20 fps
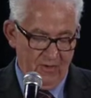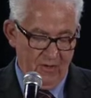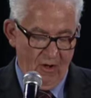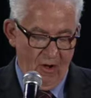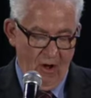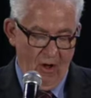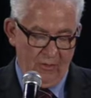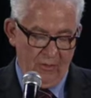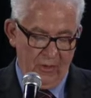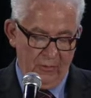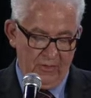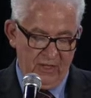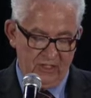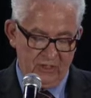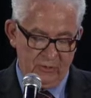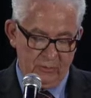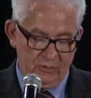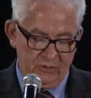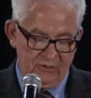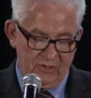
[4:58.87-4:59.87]
Although
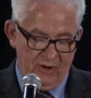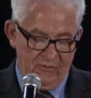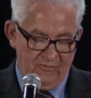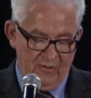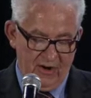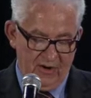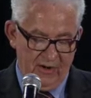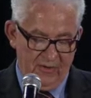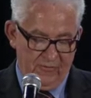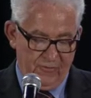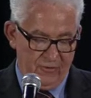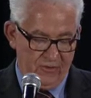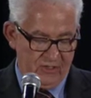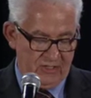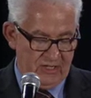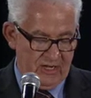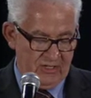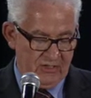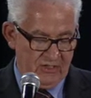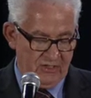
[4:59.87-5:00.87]
this was their very first
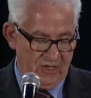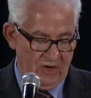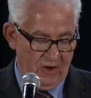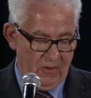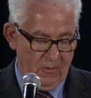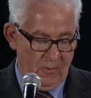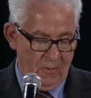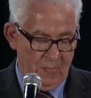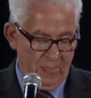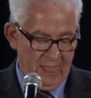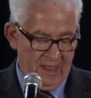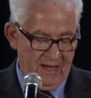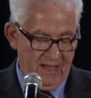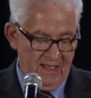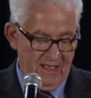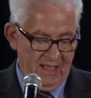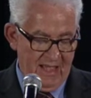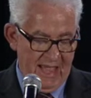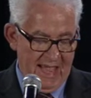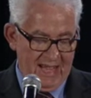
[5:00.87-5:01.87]
gun show
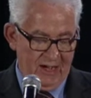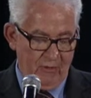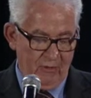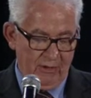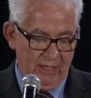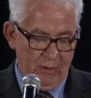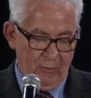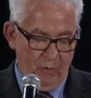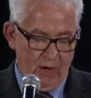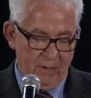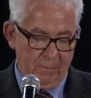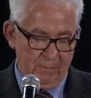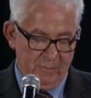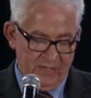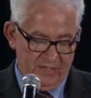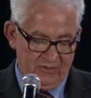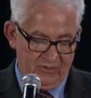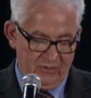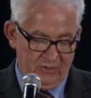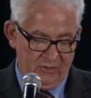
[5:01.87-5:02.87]
and only one
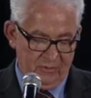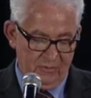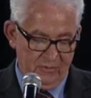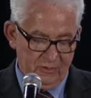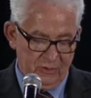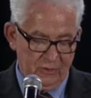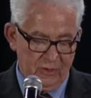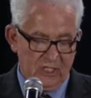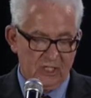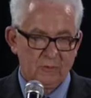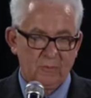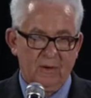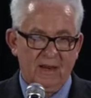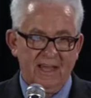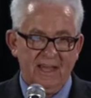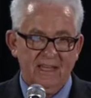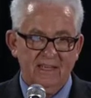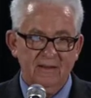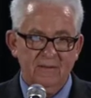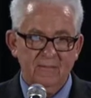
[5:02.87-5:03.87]
pistol to
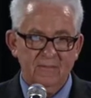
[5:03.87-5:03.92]
display,